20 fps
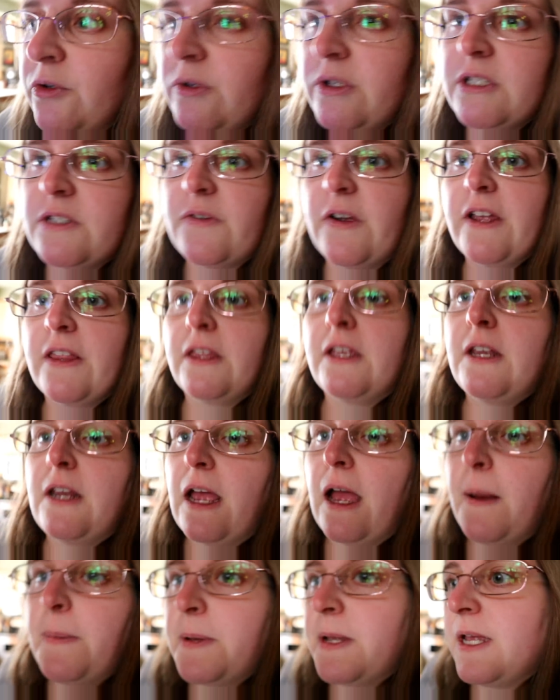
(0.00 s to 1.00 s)
Luna's finally
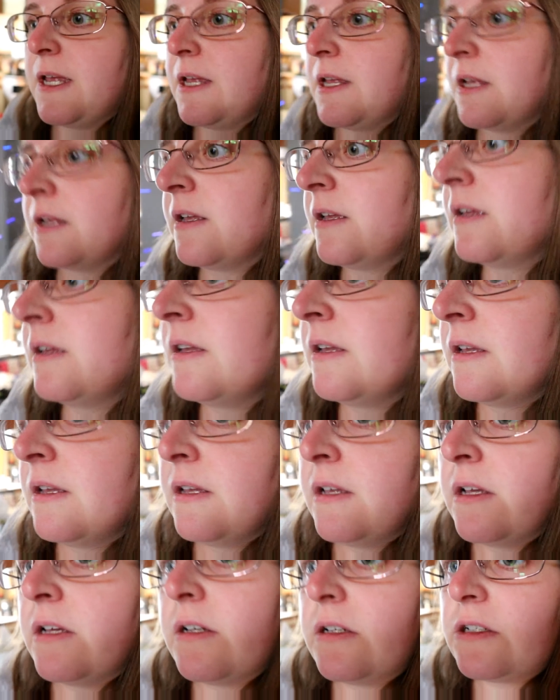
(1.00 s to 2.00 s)
napping.
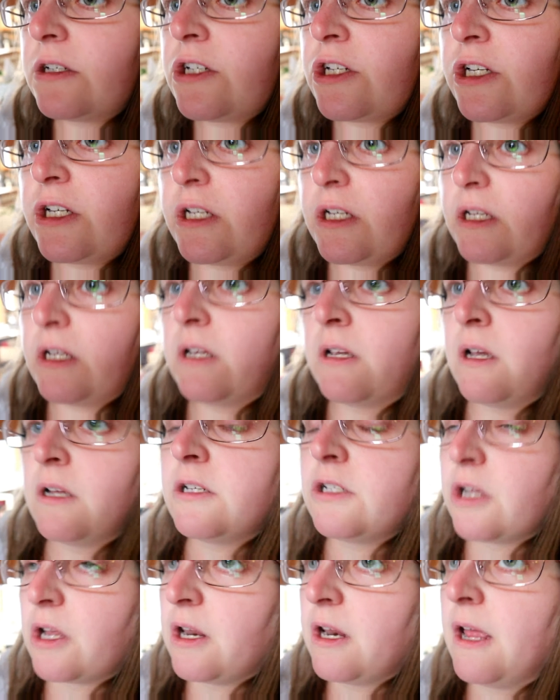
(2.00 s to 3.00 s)
She
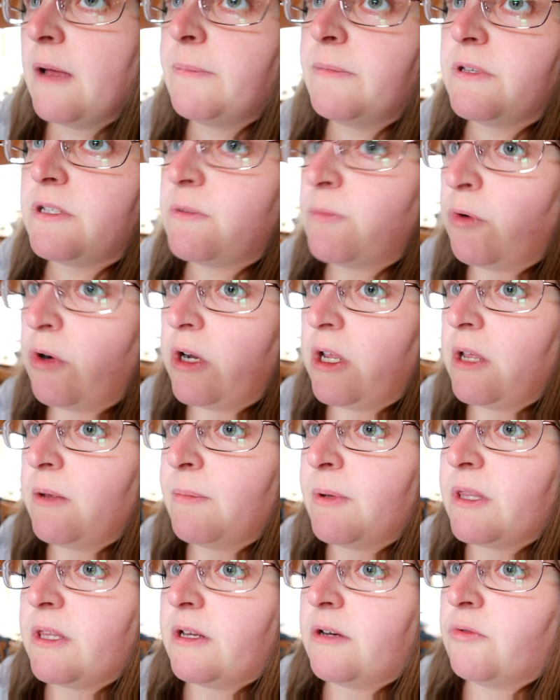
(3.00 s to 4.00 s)
took a nap this
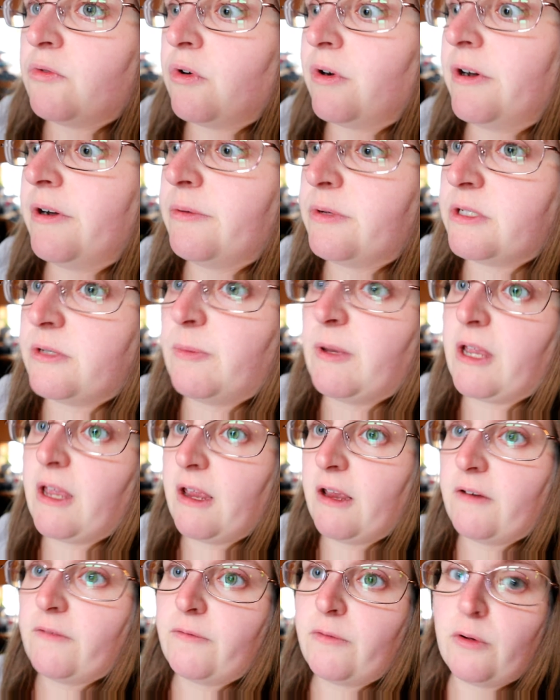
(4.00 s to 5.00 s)
morning, but then Rory was a big
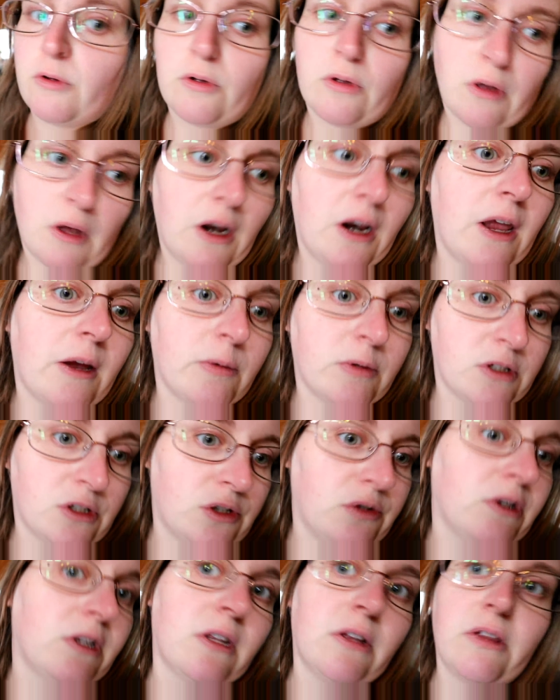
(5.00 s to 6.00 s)
handful, and I
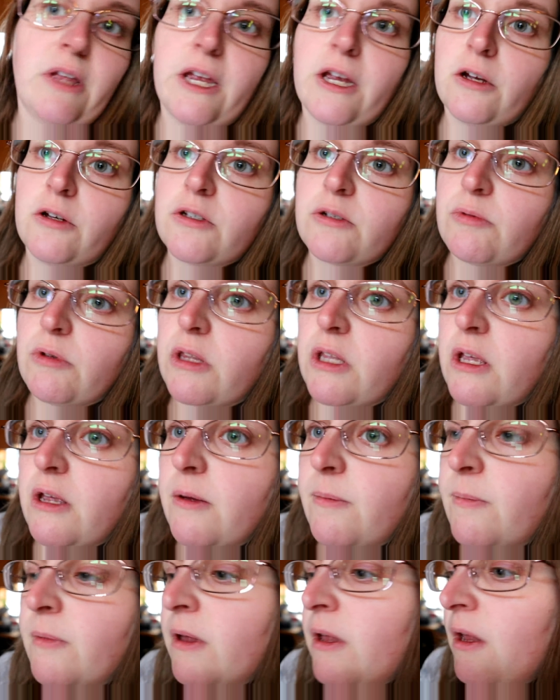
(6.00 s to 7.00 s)
was doing the Legos with
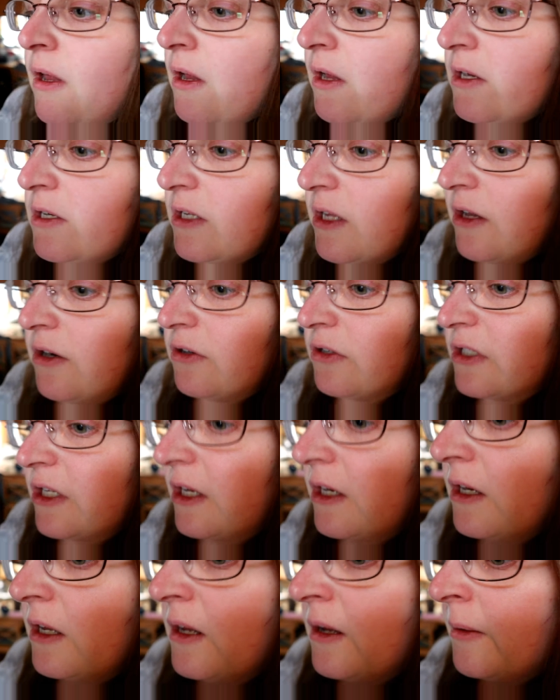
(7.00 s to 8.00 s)
him to
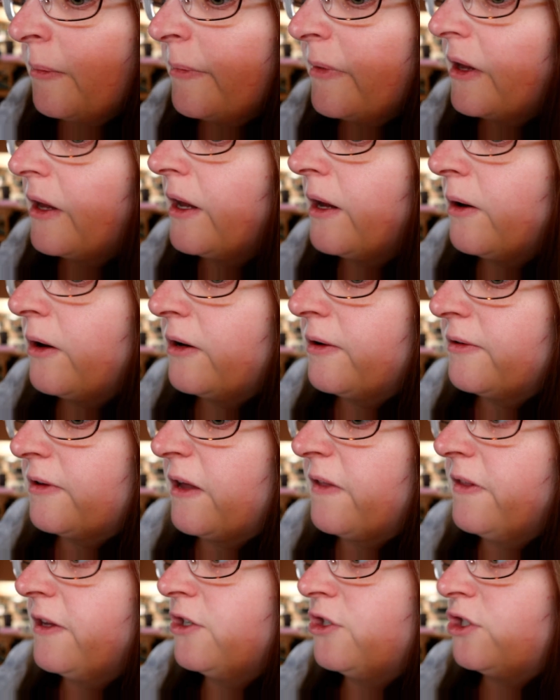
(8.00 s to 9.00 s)
entertain him,
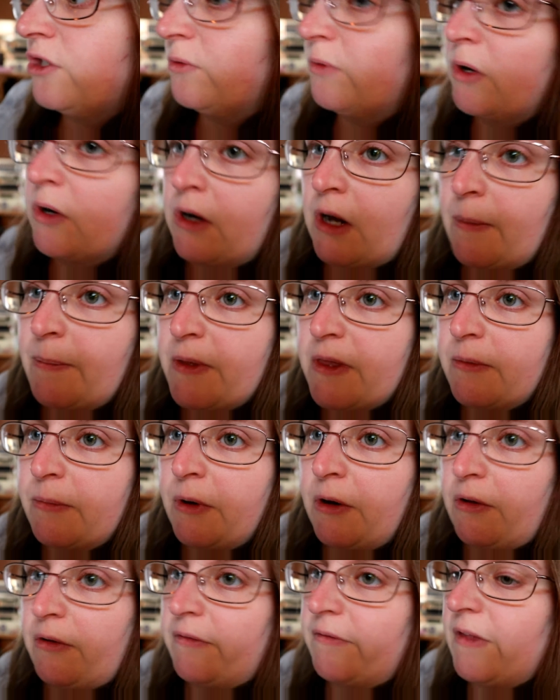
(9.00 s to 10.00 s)
and then she woke up in the
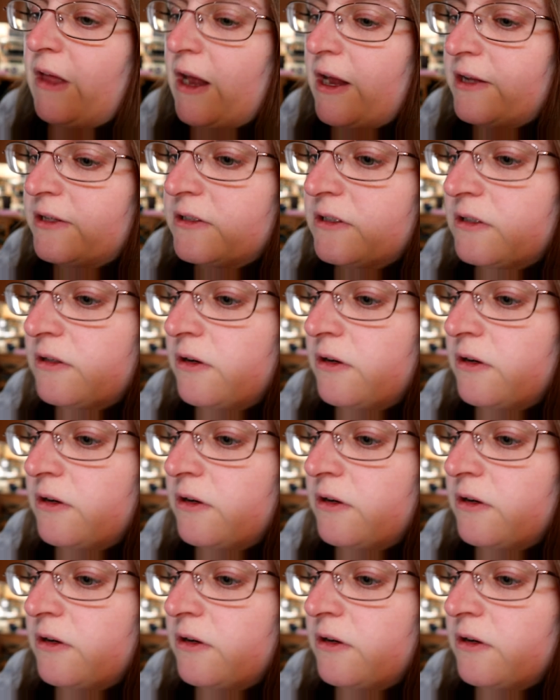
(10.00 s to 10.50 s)
middle of that,